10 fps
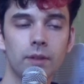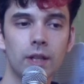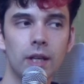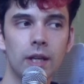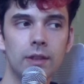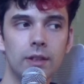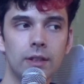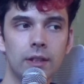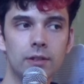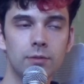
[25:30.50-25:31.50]
And I think
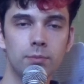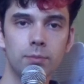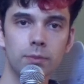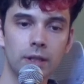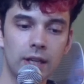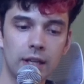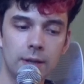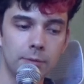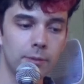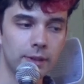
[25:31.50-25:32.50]
I need to kind of
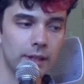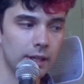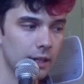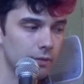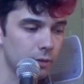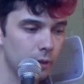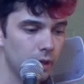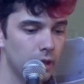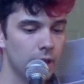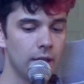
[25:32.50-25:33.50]
implement that everywhere.
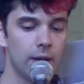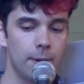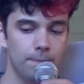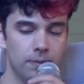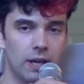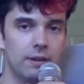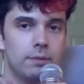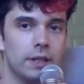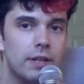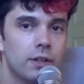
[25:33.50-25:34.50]
I've
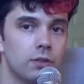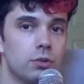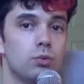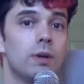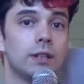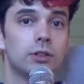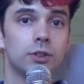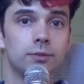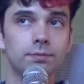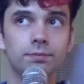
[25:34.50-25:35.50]
been caring too much
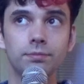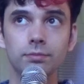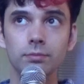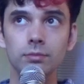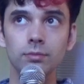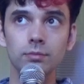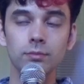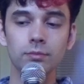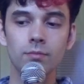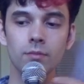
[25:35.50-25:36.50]

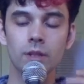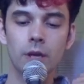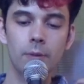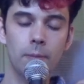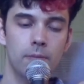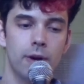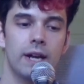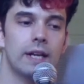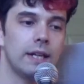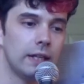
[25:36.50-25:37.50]
about
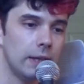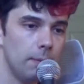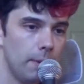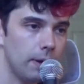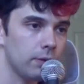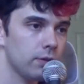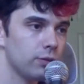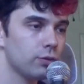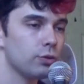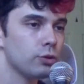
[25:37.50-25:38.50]
branding and about
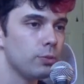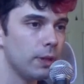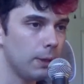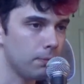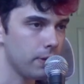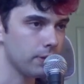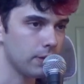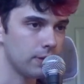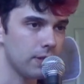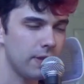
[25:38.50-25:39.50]
social media
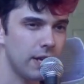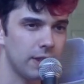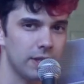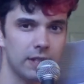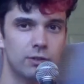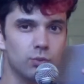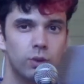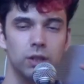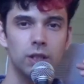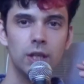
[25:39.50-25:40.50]
presence, and then I think it's
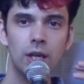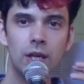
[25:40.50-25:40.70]
really